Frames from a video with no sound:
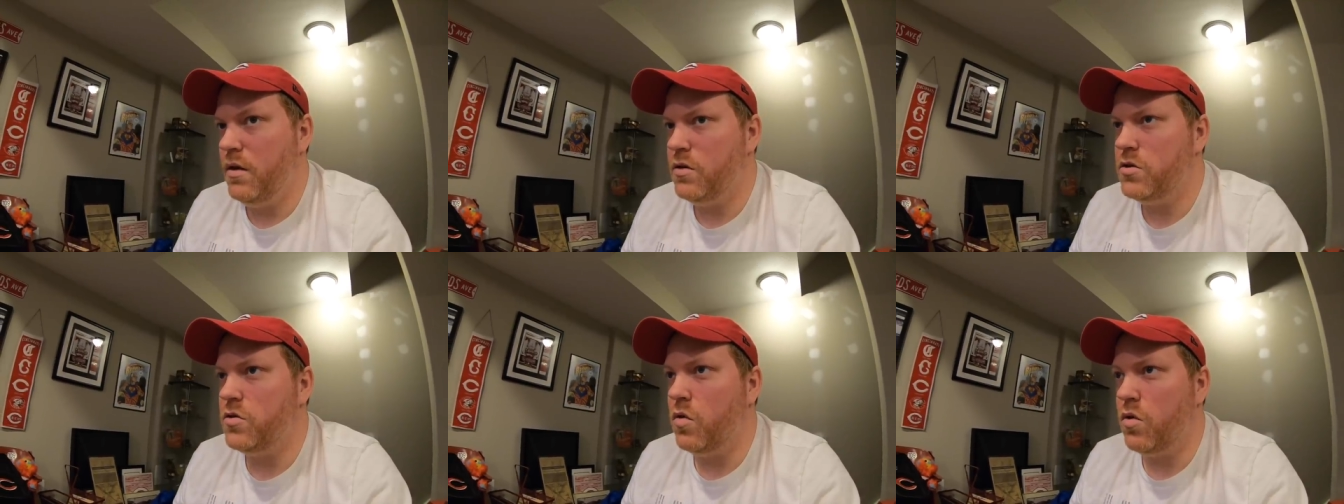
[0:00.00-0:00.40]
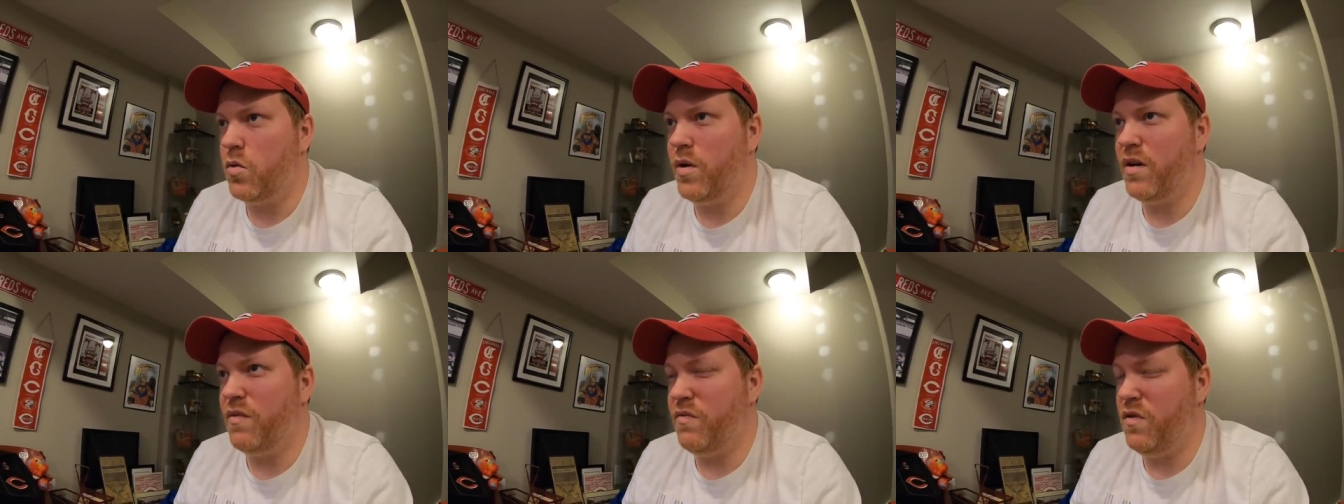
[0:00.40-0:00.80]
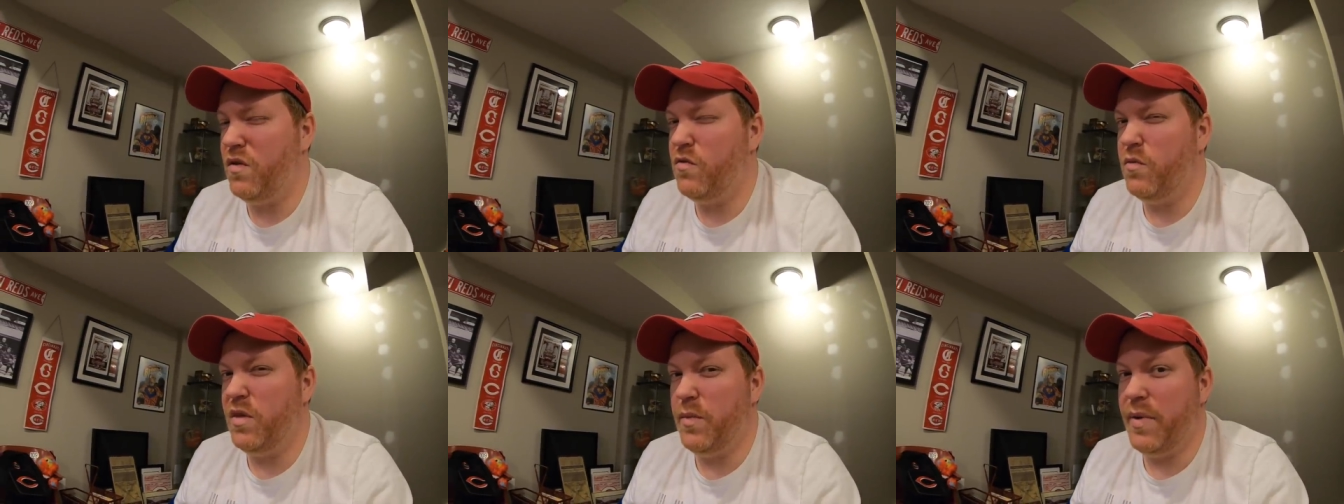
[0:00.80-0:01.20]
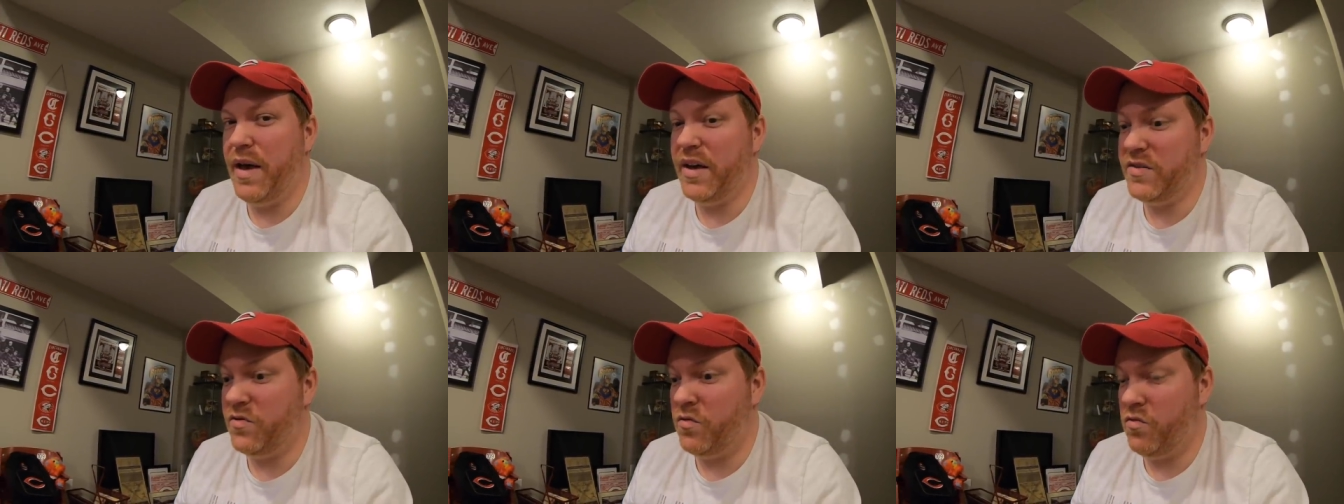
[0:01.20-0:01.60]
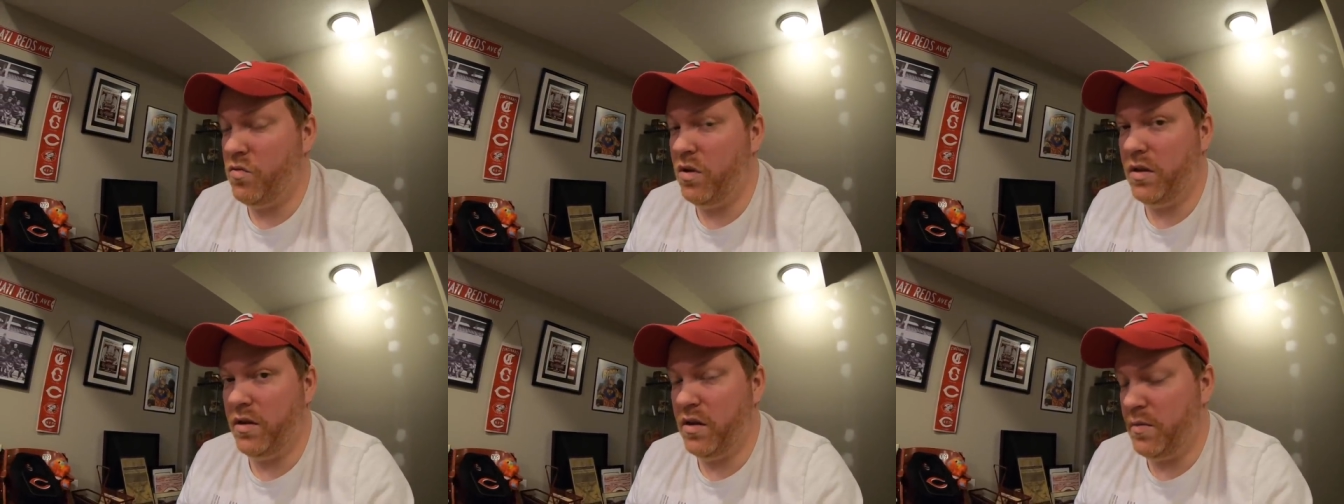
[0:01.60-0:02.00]
sold quite a few of them in the past for
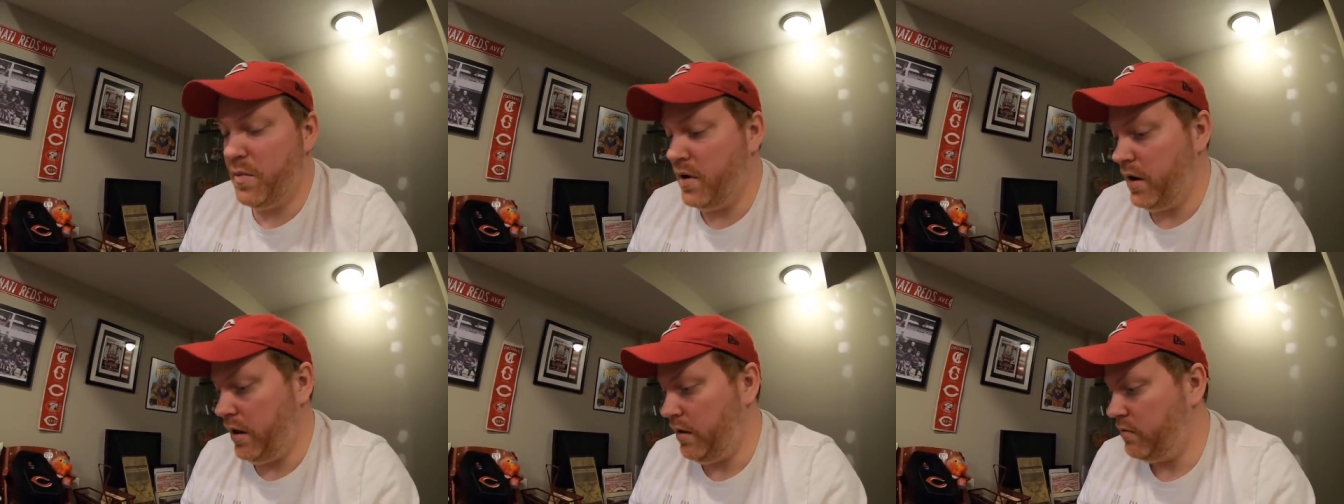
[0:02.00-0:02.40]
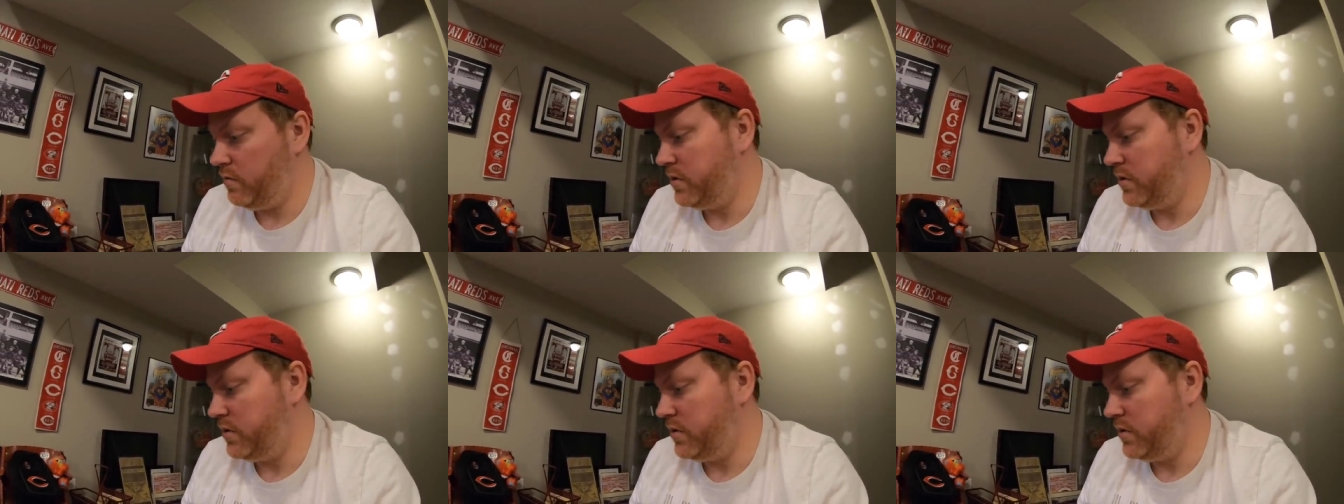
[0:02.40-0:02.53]
really good money.